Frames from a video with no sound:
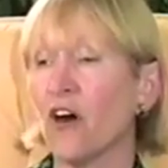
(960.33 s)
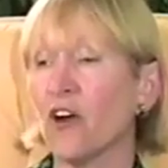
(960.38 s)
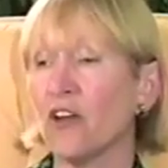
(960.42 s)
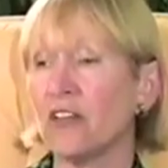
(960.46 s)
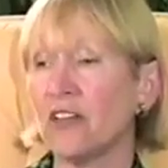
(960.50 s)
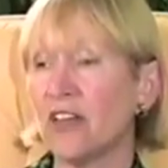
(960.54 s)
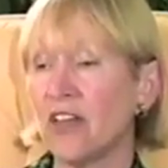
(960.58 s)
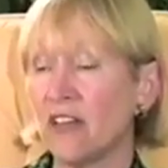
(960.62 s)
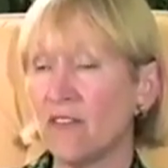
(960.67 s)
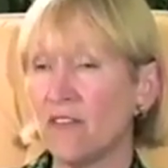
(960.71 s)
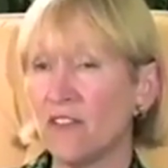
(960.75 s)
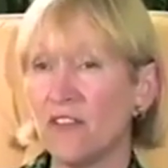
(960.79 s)

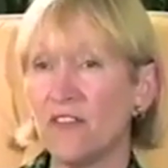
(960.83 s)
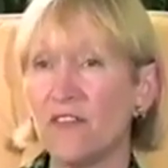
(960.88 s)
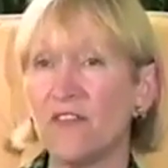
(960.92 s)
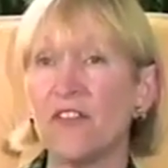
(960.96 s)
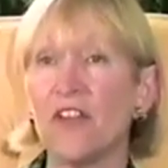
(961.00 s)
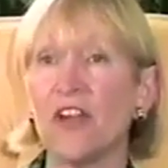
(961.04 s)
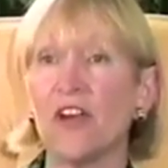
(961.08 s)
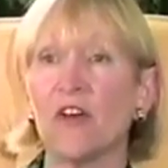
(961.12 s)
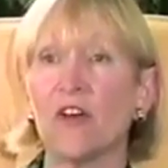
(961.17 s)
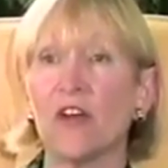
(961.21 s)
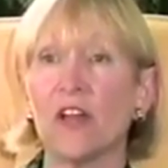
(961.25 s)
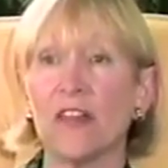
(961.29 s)
David
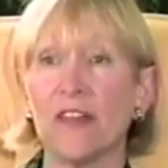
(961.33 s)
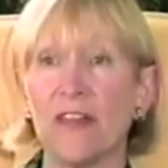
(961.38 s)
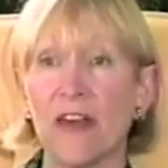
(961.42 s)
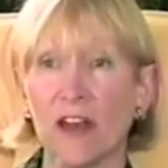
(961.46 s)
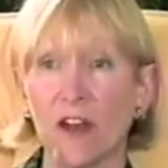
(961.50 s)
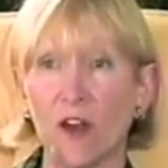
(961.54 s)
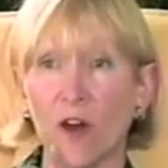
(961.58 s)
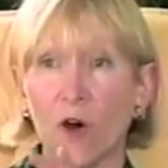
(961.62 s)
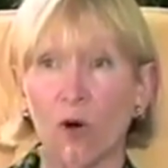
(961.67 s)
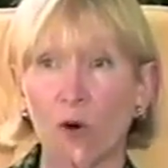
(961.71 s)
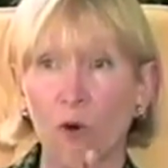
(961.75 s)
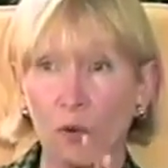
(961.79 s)
Ferry, that
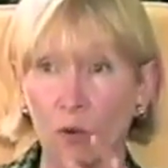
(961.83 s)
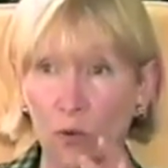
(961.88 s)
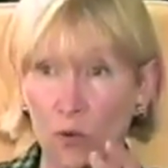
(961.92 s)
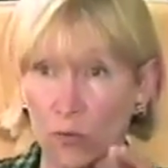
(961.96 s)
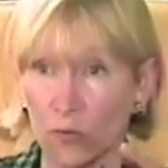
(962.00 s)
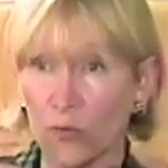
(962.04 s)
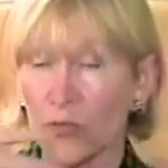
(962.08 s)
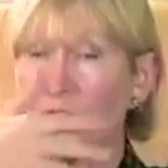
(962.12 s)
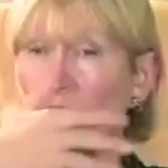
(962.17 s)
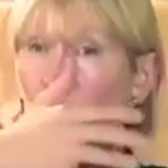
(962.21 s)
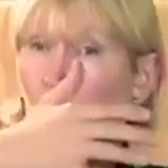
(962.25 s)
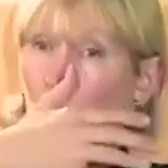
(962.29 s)
whole,
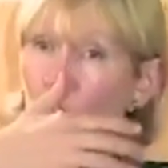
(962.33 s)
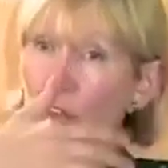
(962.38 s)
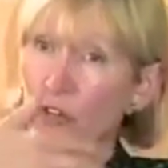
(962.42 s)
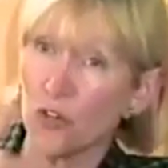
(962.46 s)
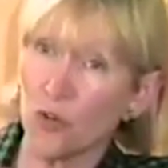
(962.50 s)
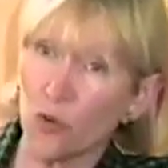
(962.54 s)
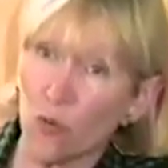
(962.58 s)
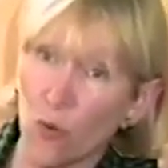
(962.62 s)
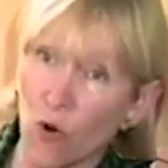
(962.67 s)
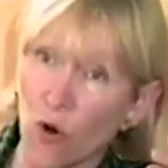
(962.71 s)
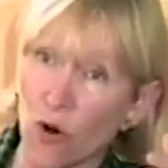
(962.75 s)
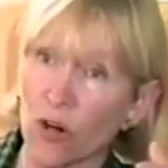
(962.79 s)
the New
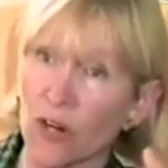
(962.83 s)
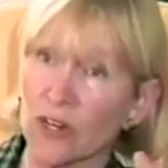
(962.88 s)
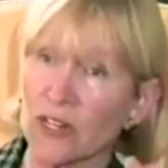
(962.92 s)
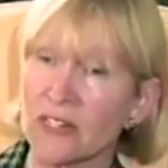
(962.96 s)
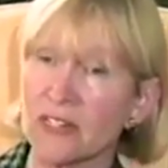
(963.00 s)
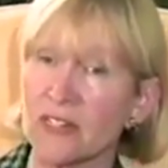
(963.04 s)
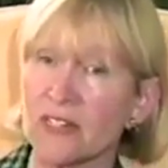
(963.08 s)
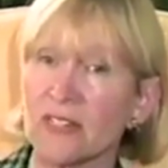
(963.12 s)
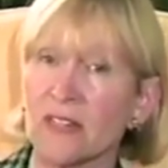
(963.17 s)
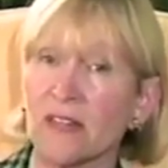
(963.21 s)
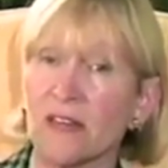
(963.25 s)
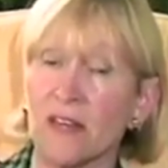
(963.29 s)

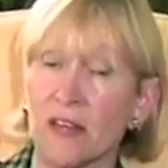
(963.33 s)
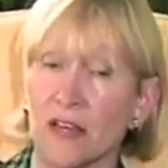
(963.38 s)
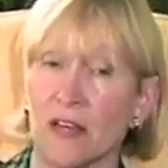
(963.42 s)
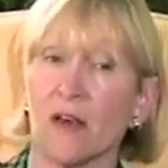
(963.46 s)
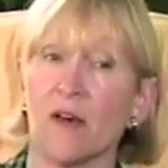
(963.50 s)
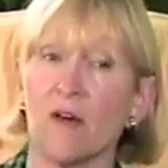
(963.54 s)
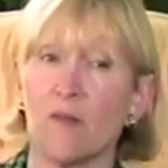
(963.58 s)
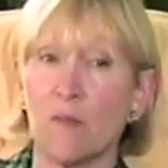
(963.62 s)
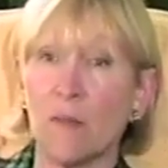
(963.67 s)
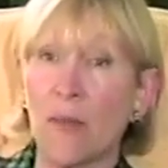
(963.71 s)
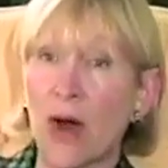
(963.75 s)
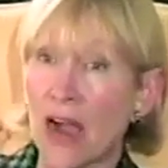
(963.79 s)
Orleans,
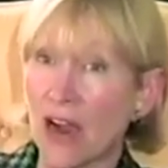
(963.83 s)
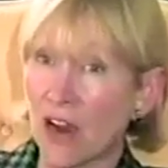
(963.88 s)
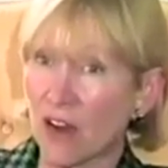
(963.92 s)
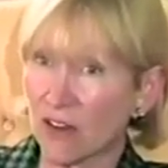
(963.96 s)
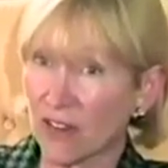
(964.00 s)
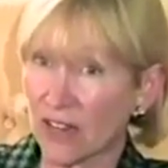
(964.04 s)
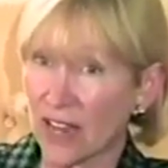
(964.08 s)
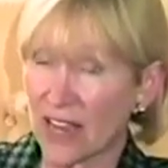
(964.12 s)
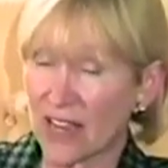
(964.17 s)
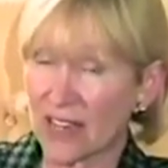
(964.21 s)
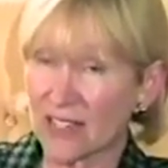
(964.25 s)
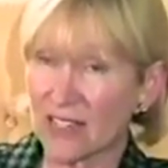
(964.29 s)
Meyer
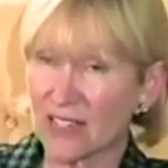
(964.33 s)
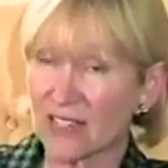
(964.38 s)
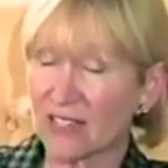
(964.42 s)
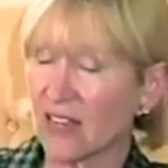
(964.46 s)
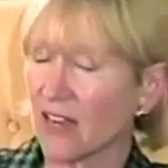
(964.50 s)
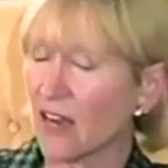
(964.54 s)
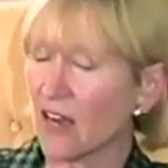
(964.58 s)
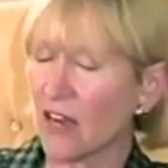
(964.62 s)
Lansky's